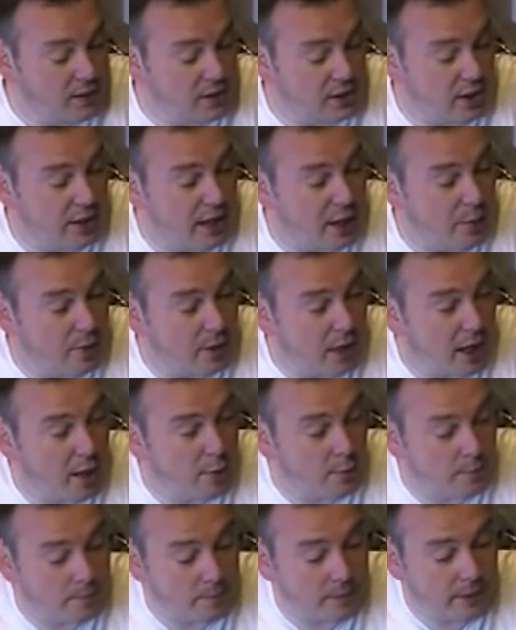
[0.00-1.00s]
So there we
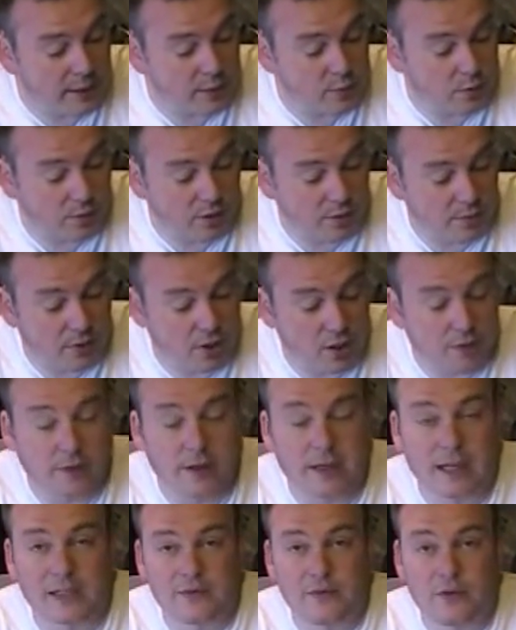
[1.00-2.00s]
go, that's what I'm going to be doing
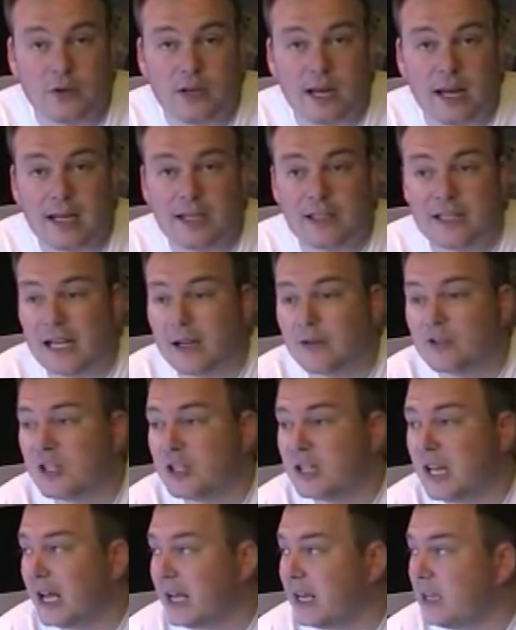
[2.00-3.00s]
for the next few days. Now
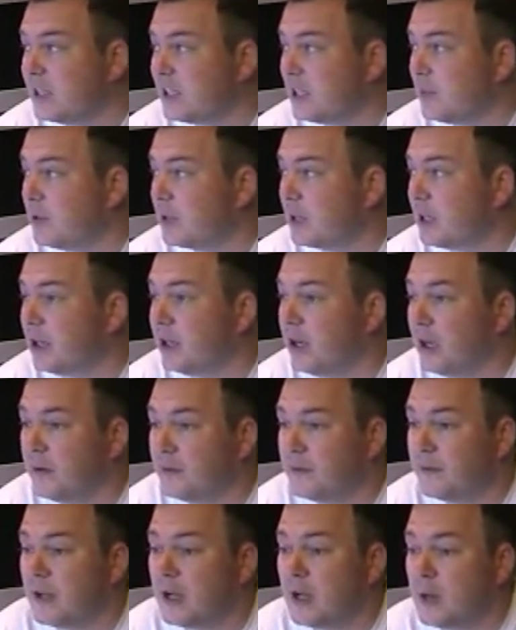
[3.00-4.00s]
today, typically
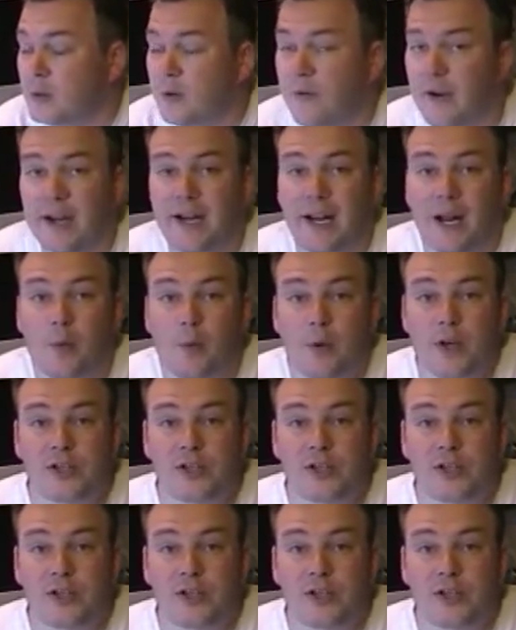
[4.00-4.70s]
enough, we've had our